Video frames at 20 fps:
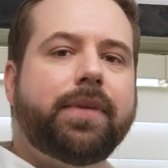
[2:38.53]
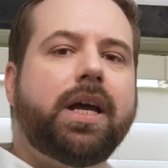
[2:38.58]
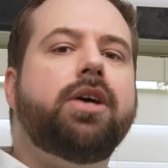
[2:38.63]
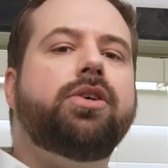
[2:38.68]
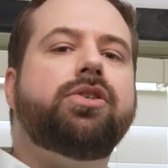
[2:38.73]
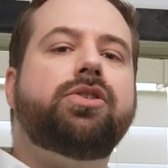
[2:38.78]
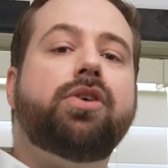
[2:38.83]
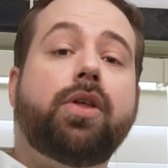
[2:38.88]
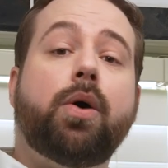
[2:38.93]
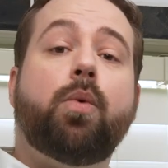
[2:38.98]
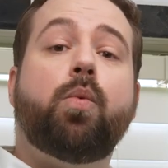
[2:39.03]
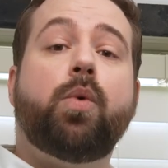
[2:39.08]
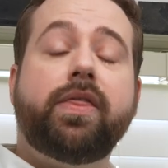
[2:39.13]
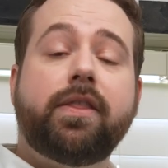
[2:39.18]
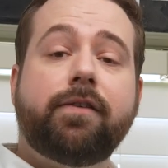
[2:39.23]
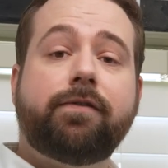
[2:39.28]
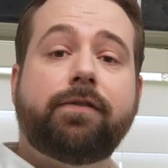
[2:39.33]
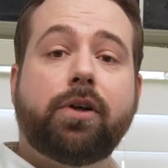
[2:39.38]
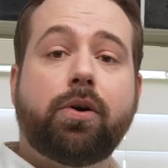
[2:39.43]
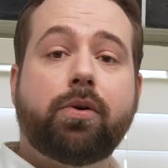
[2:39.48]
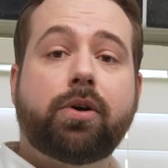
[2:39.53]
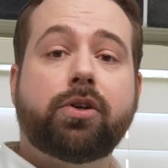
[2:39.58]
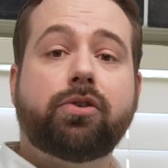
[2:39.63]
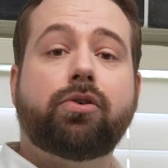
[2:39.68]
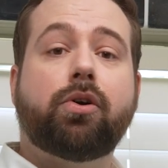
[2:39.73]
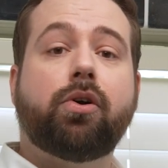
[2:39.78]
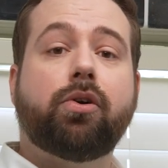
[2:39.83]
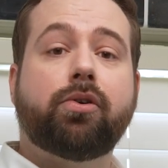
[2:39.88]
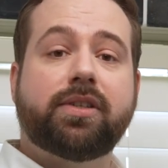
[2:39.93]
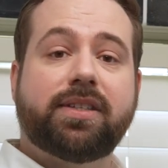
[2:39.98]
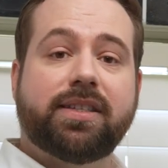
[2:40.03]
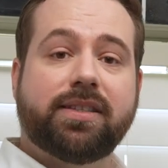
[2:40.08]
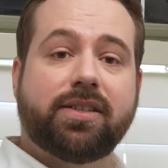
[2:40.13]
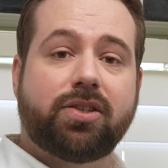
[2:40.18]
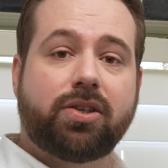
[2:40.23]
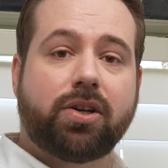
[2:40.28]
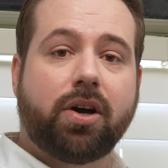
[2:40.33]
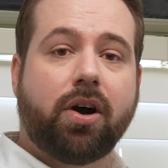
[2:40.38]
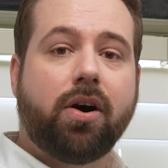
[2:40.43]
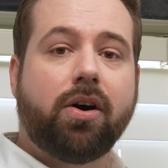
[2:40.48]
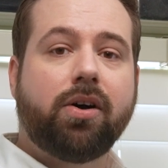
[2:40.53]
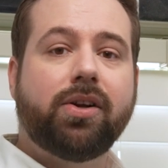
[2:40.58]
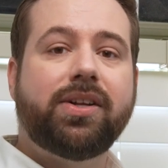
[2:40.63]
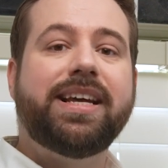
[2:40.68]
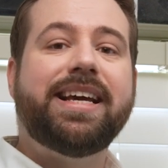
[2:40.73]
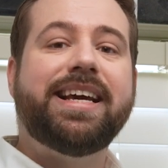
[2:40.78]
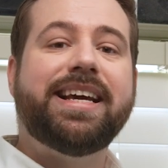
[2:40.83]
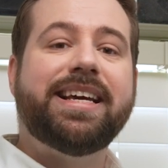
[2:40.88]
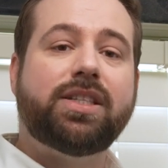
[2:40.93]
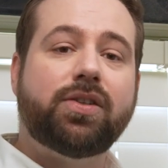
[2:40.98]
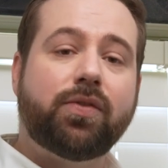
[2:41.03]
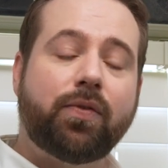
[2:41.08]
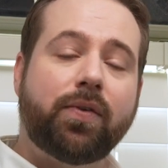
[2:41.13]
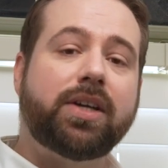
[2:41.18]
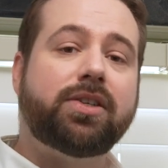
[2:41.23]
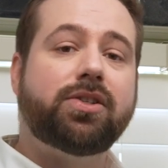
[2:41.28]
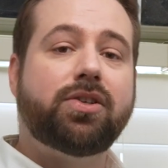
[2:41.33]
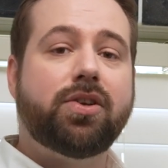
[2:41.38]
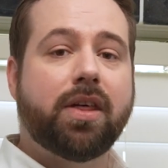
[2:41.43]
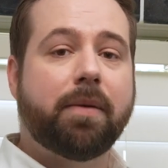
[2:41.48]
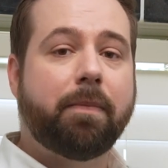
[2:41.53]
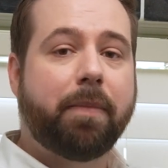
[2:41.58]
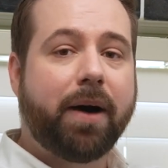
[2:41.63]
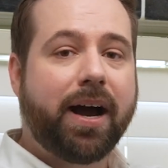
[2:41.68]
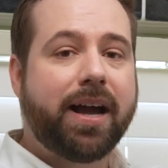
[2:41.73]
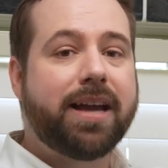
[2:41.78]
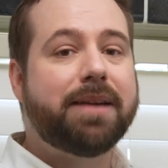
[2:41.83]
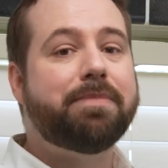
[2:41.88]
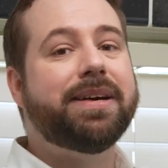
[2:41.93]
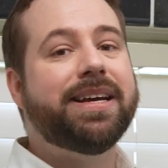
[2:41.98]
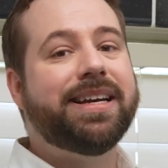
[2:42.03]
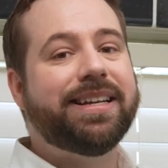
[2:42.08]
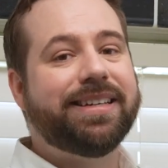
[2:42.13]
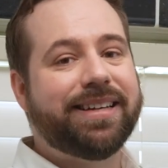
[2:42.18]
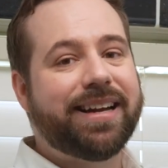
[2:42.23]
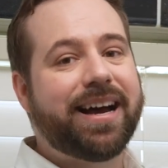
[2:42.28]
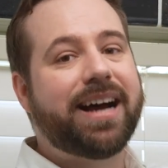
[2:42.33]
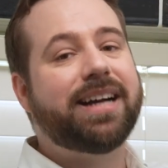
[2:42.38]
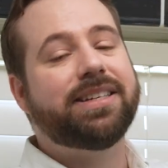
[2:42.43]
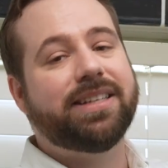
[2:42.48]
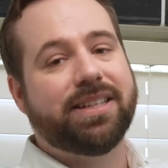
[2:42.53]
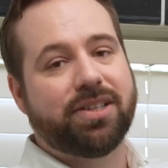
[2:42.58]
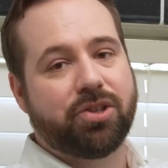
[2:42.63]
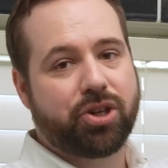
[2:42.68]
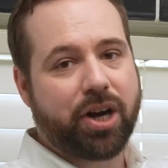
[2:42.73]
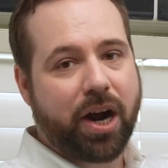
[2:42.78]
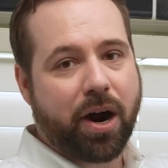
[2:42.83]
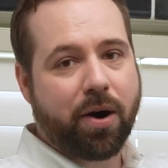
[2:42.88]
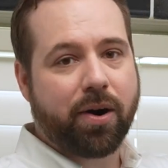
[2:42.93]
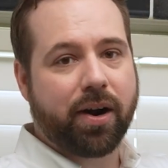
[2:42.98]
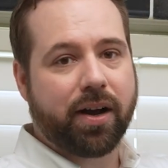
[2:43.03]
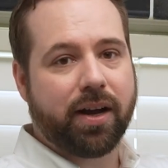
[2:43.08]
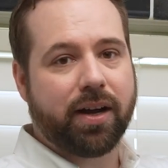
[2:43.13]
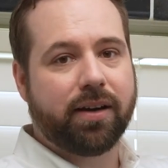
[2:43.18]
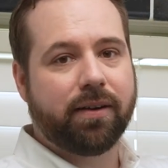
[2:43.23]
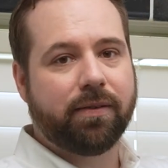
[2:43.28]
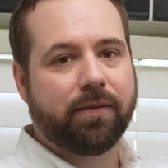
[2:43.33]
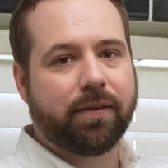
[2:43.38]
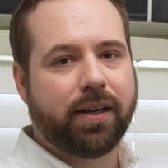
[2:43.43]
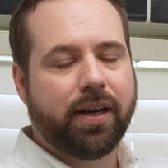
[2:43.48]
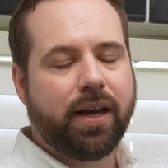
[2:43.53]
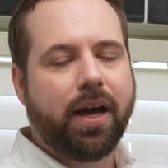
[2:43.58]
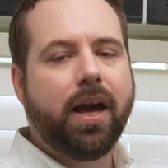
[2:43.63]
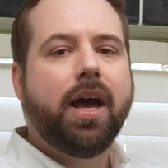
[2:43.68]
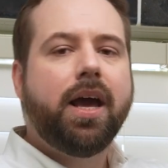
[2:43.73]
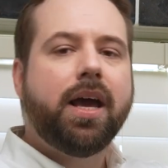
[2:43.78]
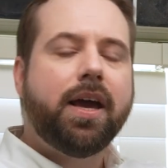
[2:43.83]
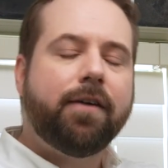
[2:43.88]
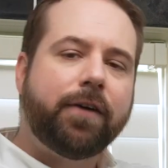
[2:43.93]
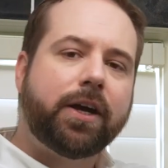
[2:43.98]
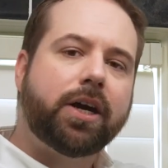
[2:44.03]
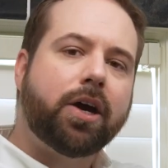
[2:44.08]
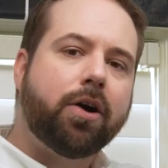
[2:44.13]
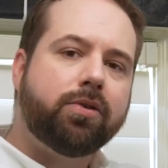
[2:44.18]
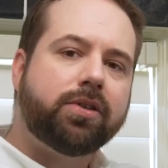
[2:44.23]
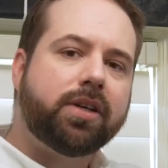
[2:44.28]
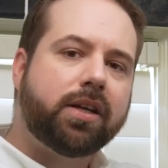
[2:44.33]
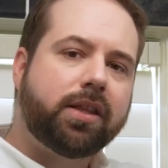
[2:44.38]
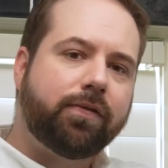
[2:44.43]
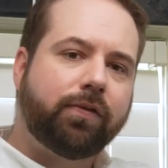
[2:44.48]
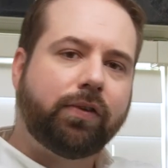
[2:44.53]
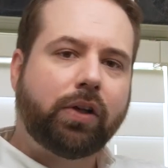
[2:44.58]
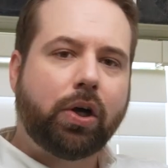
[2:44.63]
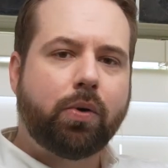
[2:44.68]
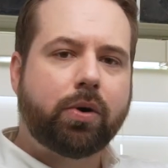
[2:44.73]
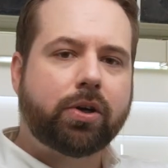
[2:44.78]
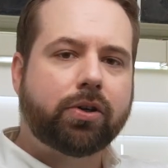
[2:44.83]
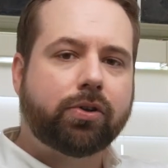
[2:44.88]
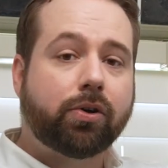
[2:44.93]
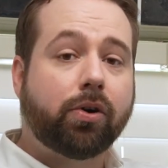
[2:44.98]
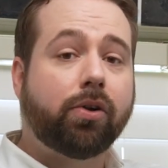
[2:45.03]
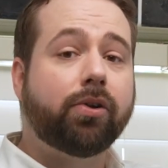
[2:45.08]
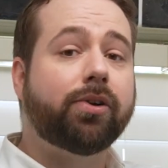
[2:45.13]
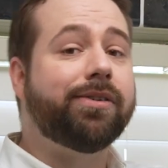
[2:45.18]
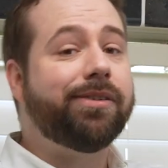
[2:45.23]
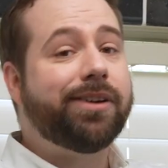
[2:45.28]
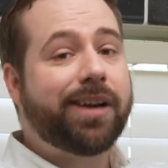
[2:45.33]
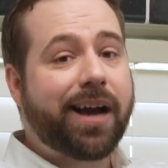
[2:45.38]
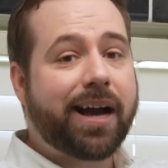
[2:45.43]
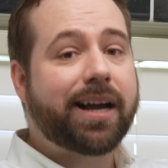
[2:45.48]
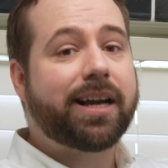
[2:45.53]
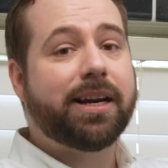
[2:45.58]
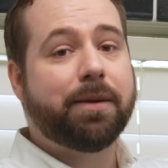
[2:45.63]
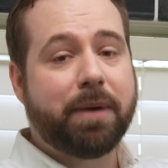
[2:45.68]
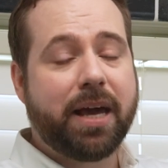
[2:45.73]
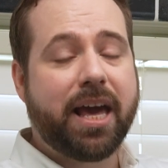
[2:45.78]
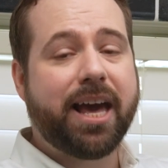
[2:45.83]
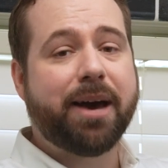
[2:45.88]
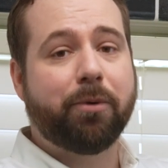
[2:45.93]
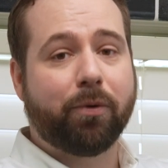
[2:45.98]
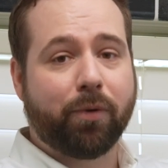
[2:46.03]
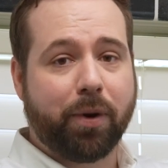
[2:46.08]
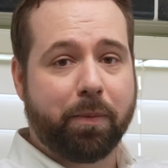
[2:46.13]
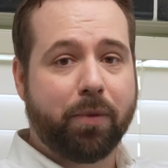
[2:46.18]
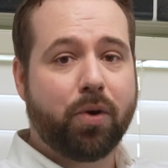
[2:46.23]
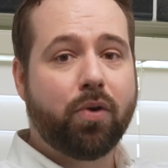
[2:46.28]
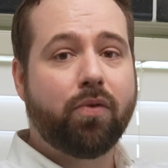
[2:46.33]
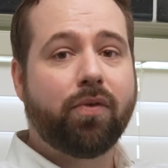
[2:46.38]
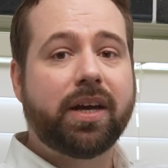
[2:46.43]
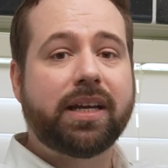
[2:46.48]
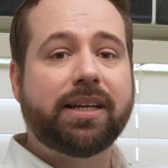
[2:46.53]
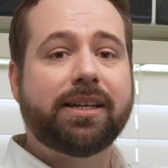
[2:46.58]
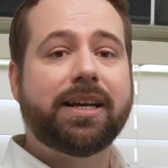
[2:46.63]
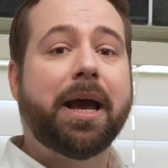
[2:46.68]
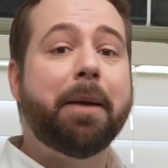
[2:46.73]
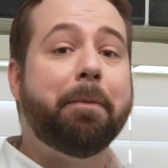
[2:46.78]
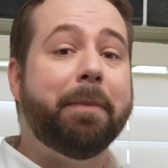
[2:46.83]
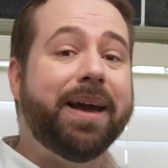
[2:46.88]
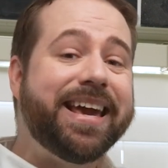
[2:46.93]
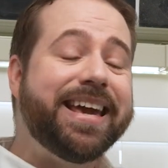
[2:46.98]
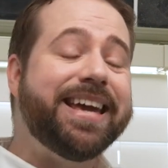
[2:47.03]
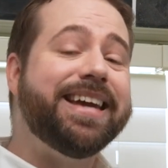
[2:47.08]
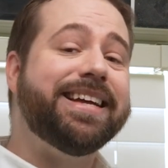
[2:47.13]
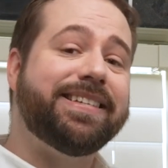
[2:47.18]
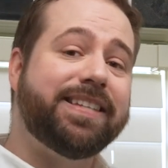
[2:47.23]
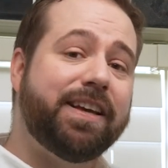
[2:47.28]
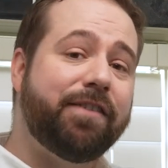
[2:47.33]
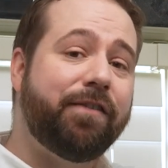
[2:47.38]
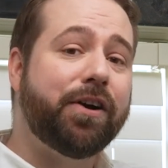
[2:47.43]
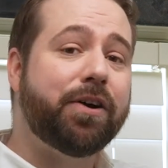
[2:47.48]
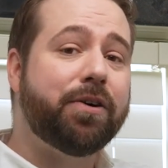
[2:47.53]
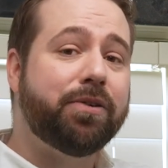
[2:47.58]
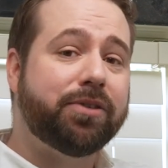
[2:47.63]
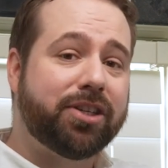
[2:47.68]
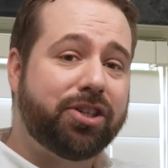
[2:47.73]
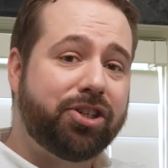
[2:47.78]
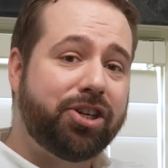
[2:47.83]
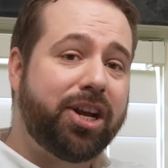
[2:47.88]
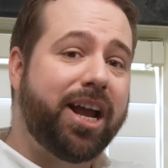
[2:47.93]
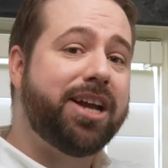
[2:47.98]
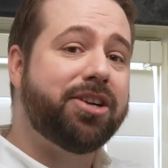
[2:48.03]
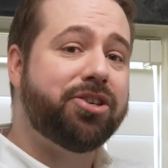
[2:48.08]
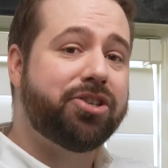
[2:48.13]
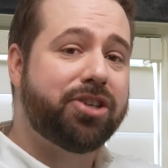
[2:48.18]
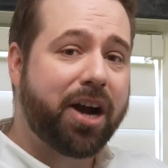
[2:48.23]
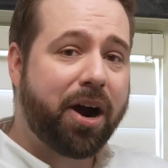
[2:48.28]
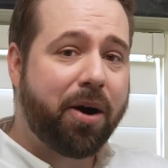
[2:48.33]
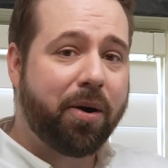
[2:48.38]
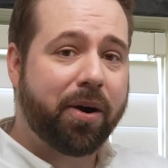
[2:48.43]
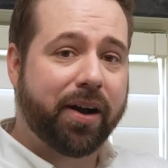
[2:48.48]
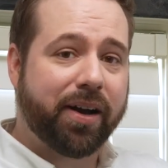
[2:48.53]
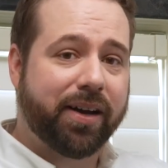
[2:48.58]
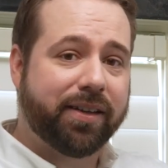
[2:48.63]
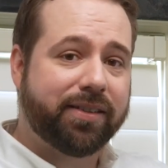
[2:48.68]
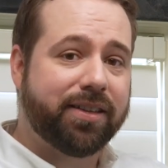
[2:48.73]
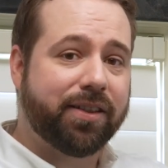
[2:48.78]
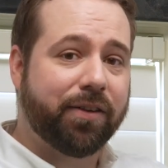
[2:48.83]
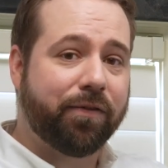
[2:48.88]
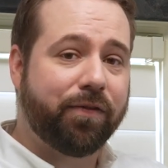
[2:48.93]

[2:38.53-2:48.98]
so that when the flow controller is installed, it's fixed to the pipe, not to the shower head. If it goes on the flow controller, you're not going to be able to remove it, making it difficult to change shower heads in the